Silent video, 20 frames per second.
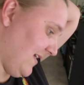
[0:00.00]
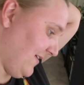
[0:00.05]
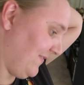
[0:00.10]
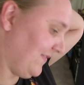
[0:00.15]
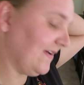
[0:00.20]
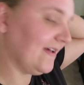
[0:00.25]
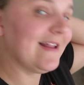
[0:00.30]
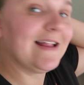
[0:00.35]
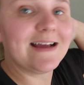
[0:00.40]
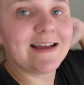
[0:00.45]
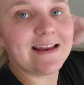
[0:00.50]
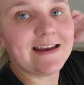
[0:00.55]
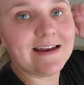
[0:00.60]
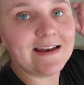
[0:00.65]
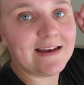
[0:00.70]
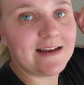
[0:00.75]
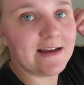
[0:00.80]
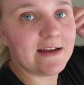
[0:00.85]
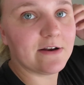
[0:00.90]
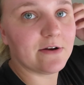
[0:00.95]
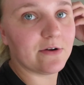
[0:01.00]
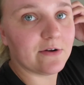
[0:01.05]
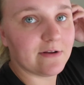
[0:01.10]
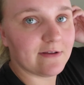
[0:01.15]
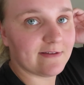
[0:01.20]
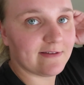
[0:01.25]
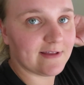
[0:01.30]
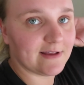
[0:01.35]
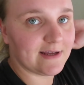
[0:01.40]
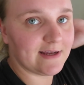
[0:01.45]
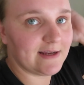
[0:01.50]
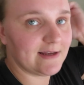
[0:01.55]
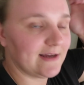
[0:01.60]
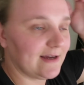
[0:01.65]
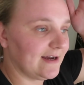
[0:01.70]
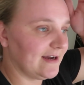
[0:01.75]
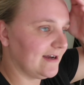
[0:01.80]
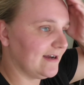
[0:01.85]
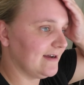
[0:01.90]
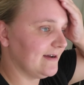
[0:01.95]
I feel like an idiot, honestly.
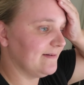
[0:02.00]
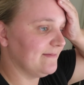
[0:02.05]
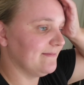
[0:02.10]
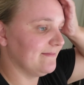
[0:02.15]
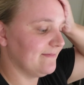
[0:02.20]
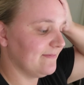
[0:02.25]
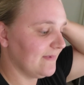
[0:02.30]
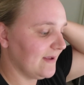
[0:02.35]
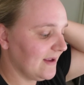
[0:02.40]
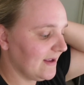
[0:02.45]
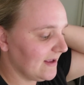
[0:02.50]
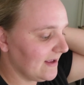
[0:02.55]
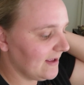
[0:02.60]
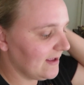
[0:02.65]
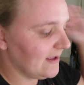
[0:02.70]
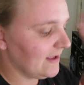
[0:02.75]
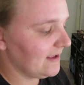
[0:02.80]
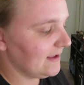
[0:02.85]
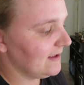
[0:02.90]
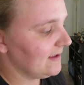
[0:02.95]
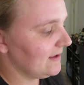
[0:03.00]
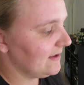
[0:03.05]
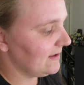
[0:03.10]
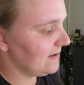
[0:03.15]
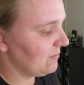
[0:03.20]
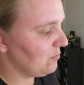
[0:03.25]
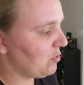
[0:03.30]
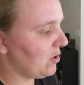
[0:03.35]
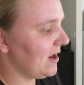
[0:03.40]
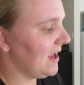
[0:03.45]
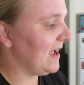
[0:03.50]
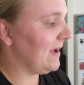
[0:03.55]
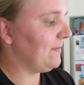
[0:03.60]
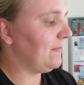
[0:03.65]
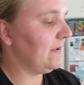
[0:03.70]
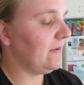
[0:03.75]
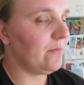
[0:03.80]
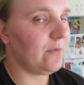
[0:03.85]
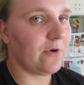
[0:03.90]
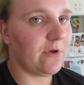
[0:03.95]
Um, what
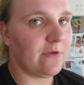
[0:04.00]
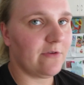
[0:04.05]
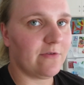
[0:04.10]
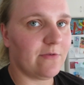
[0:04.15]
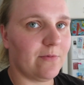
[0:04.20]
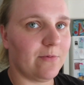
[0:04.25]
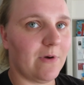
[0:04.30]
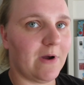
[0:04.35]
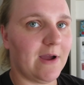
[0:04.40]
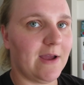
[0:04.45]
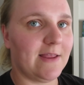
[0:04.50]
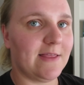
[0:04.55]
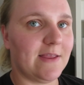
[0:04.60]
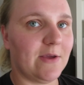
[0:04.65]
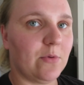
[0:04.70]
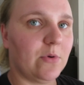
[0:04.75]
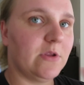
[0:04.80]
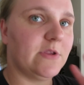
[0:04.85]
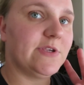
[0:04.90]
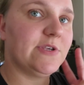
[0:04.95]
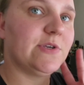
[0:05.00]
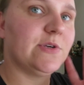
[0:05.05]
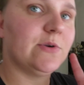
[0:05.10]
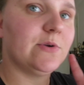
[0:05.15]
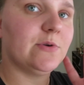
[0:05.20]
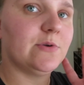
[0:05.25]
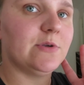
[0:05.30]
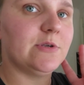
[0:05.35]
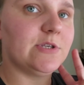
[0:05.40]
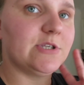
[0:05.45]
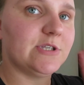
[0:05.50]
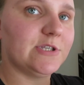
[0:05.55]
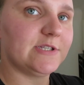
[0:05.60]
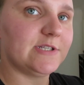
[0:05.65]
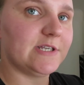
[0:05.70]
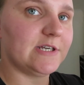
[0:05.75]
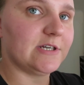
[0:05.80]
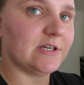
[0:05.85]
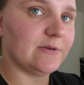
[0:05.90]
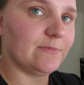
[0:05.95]
happened was, right, there were two
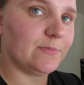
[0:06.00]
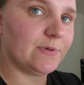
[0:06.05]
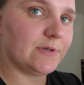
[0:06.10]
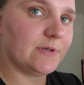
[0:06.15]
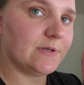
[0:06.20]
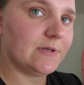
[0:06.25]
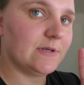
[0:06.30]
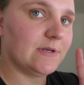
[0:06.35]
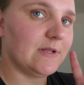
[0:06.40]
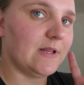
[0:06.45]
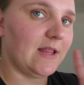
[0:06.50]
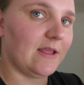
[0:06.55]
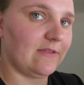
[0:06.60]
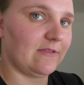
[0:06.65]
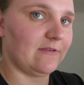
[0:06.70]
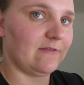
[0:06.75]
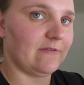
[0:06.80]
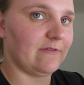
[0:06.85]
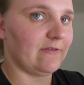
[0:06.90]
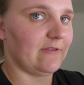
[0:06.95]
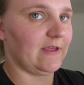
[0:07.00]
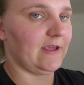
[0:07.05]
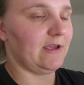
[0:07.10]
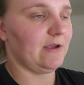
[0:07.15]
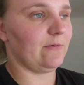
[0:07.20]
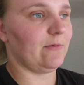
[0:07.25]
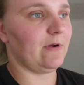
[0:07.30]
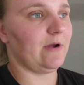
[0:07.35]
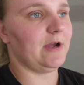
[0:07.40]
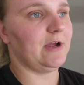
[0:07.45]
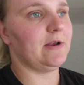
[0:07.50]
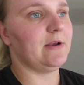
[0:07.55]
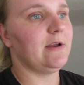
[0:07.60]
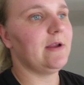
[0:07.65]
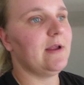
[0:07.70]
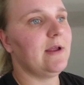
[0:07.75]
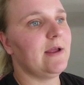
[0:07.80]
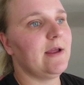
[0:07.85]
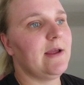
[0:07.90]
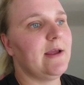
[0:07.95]
stirrup leathers there, right?
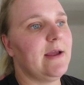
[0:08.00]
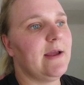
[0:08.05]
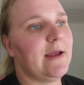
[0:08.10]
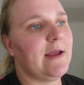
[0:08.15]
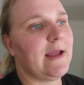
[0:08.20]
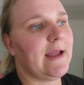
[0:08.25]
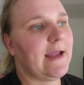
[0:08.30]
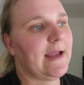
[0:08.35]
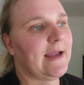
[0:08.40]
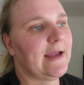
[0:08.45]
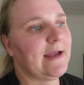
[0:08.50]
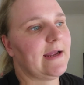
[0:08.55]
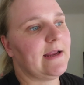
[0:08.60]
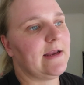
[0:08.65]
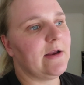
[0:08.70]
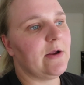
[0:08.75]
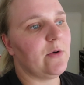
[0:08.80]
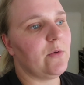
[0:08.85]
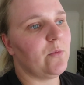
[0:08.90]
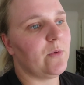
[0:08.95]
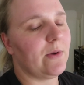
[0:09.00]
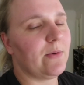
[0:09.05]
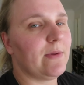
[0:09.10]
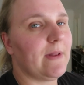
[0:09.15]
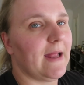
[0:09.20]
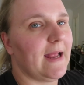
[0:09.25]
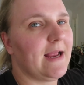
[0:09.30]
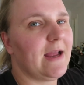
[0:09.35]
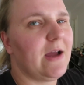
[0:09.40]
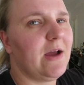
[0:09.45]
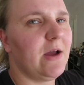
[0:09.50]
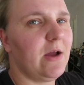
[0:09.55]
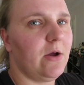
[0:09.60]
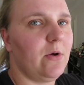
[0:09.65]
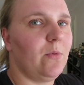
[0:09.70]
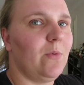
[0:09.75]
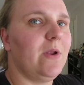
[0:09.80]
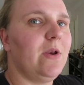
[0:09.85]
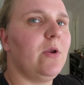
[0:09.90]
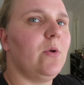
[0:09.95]
And we were like, oh, I
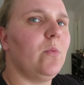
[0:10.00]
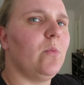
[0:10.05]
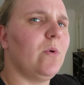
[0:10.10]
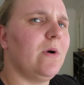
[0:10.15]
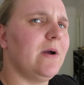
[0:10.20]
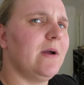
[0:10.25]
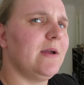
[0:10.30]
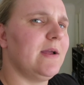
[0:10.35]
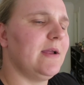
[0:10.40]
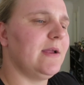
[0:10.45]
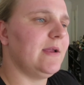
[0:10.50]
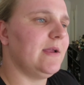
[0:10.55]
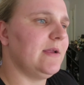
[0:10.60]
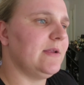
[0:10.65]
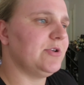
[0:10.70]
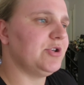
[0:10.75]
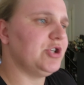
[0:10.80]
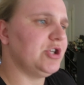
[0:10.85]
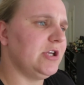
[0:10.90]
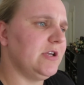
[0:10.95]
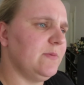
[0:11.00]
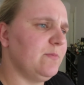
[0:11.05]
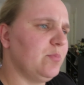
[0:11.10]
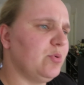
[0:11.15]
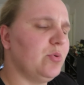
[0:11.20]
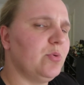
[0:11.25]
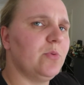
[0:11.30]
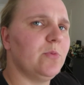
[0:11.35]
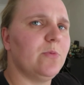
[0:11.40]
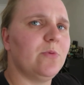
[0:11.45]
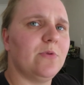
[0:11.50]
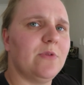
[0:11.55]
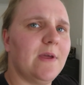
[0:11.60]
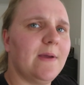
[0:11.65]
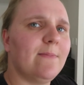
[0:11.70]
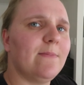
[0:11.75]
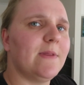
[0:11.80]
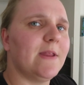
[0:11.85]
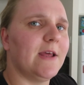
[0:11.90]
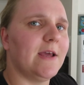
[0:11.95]
wonder why she put
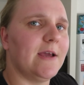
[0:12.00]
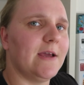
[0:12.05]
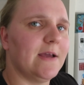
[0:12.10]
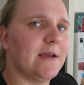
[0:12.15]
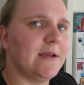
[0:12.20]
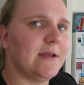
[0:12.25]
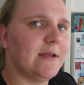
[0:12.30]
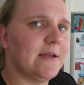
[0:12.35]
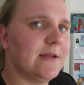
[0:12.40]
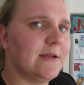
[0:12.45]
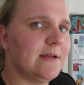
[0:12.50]
them there.